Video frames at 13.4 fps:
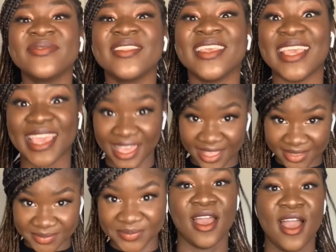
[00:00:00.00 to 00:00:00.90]
Yeah,
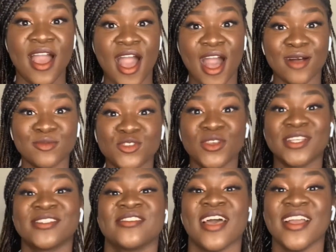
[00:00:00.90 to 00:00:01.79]
I'm so
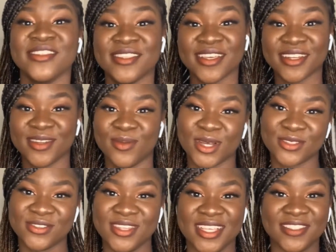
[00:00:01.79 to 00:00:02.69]
excited about
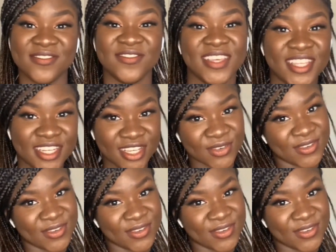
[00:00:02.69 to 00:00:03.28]
today's video.